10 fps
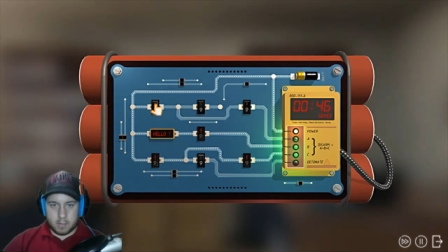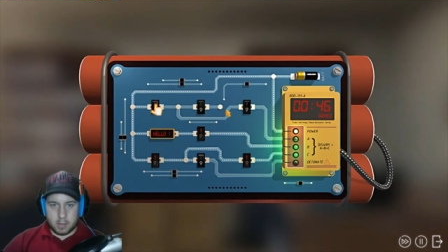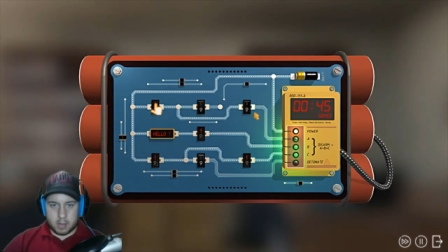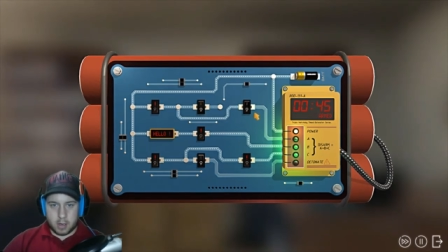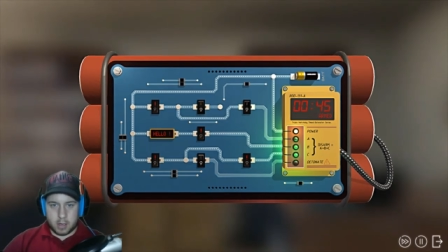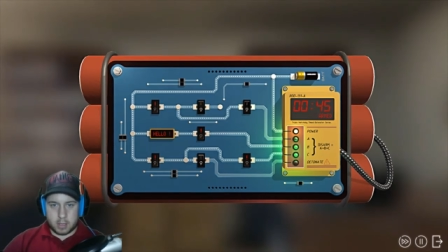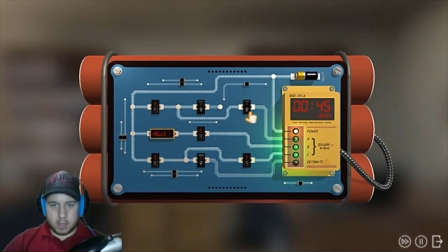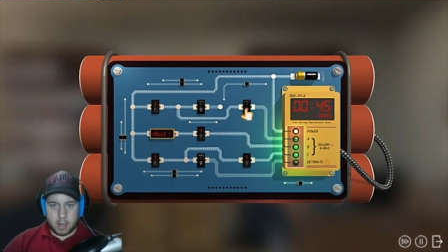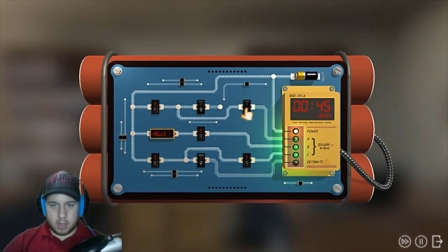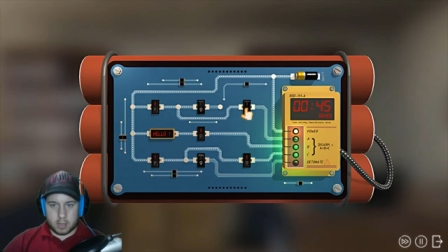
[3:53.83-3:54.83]
Turn this
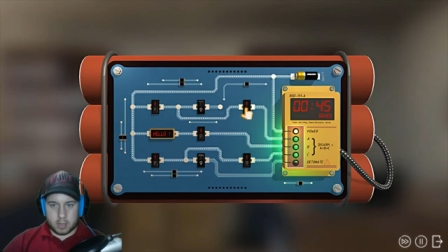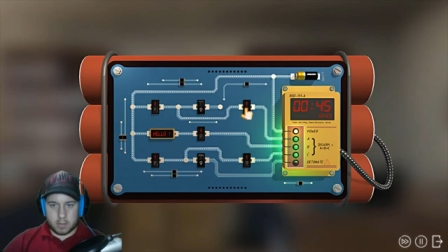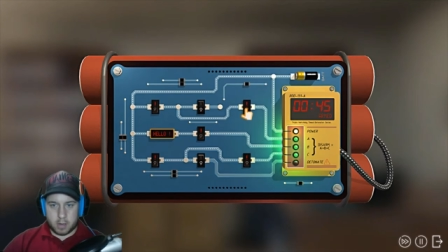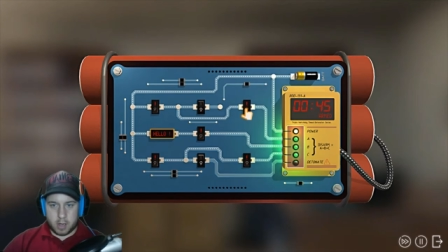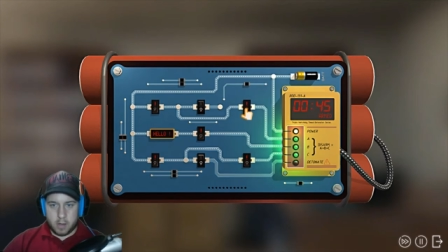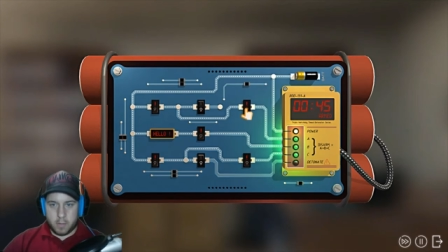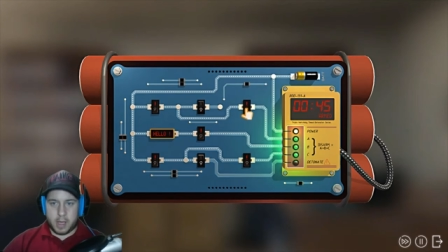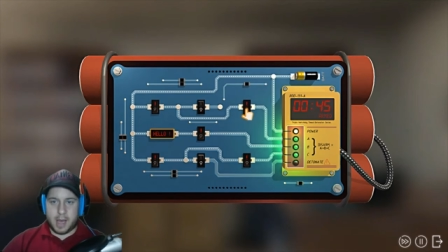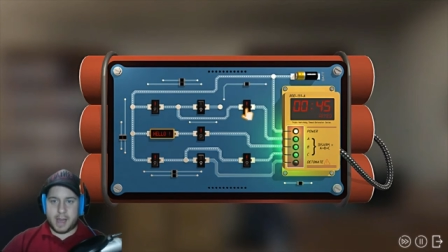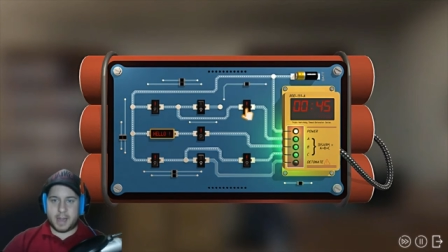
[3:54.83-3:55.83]
on, this one on. We
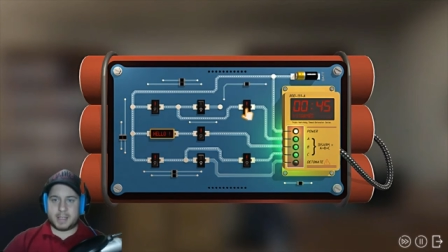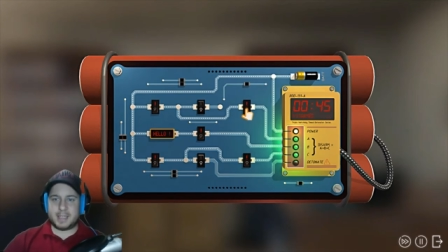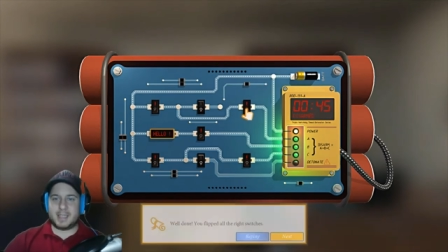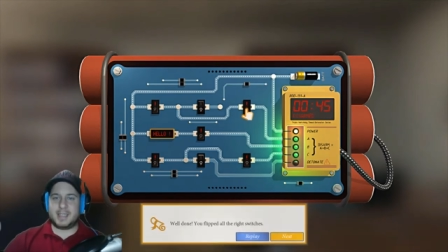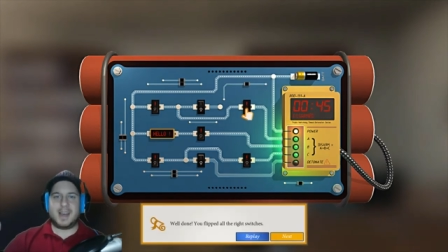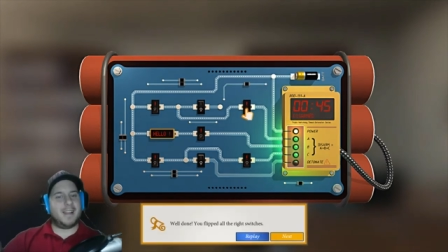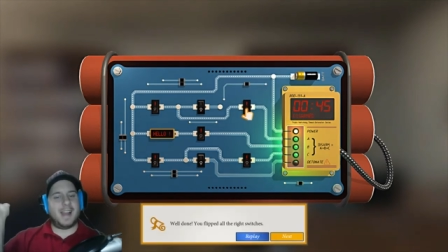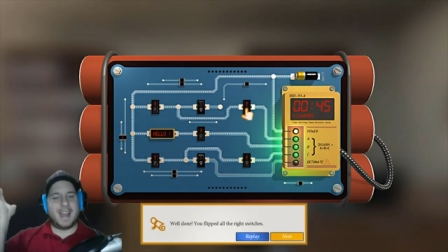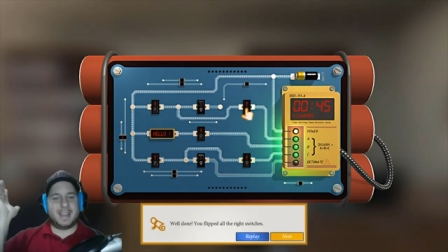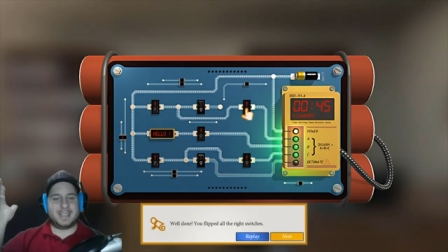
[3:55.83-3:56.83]
got it!
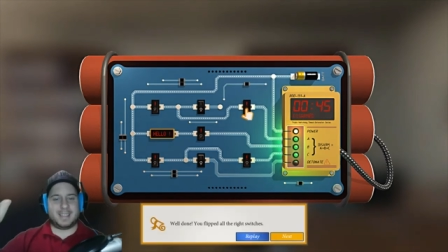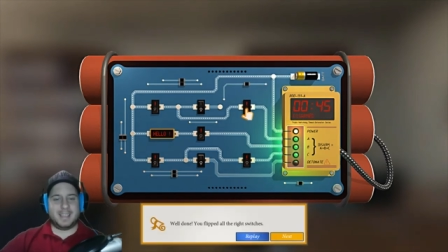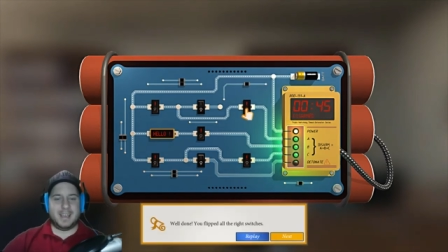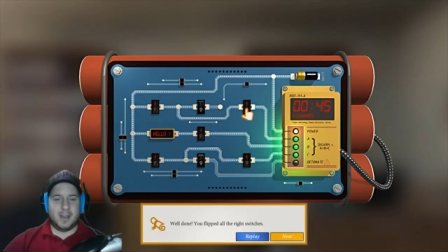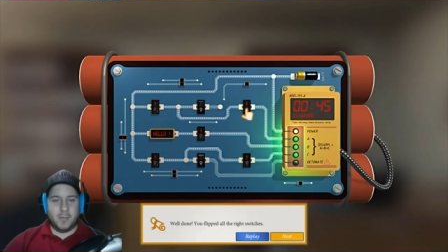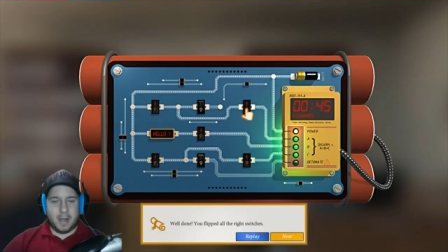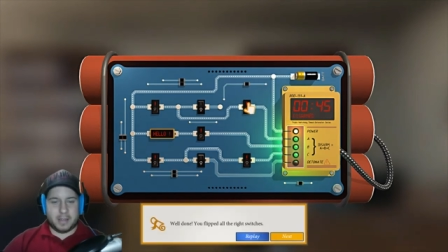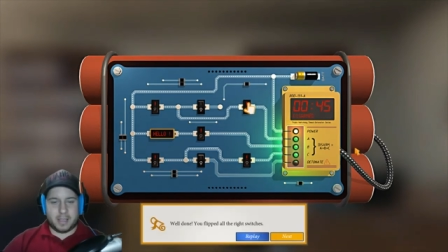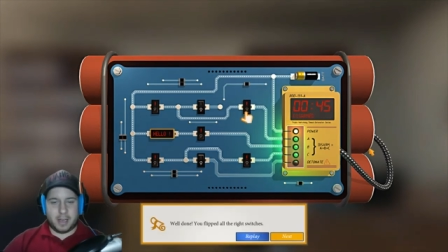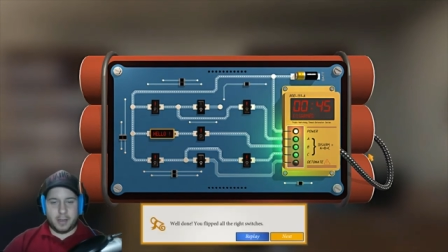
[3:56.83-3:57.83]
Alright! Well
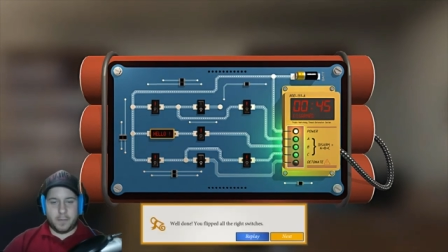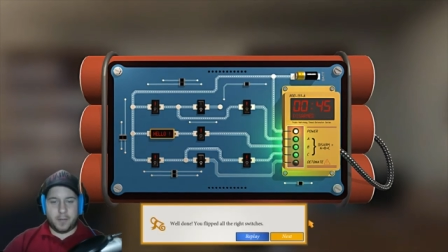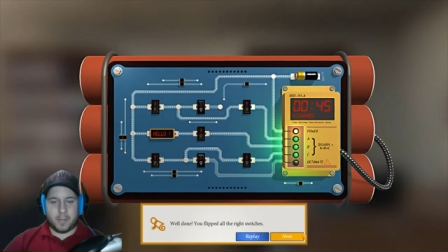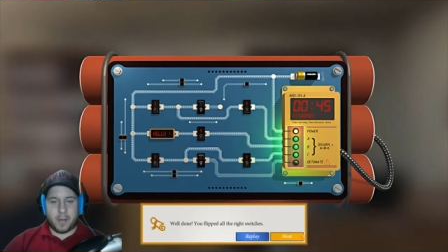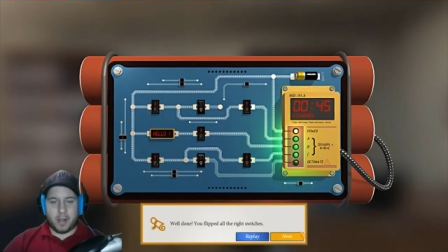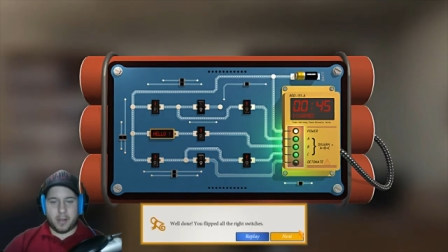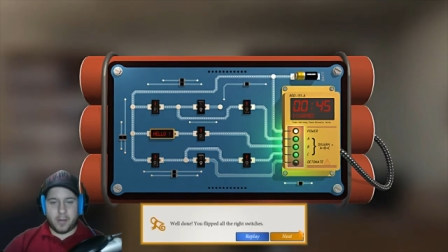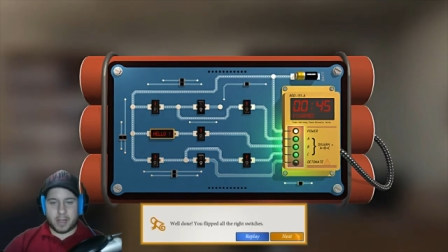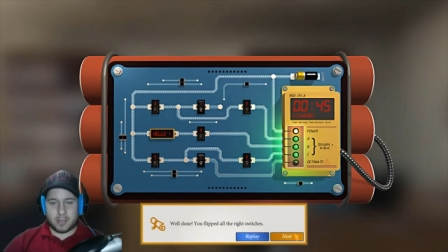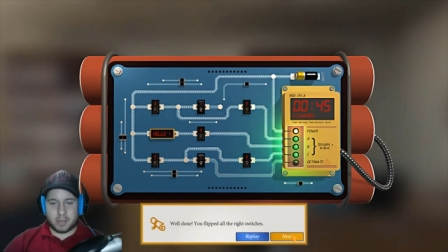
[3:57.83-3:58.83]
done, you flip all the
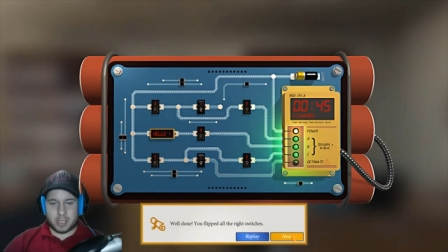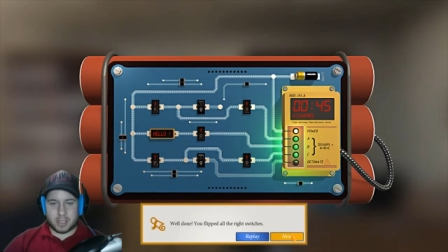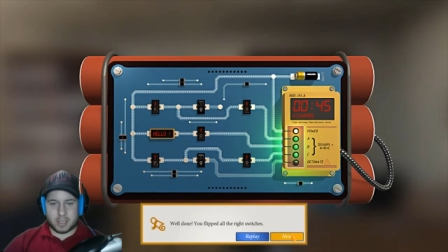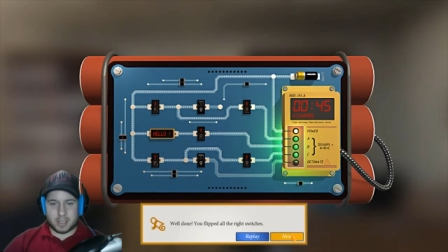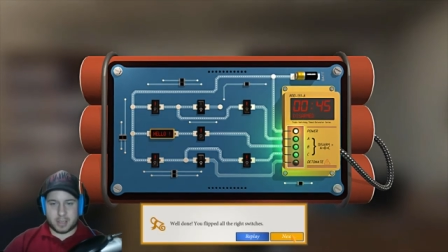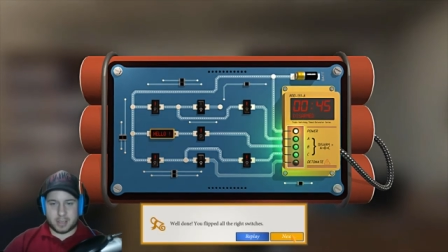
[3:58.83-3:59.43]
right switches.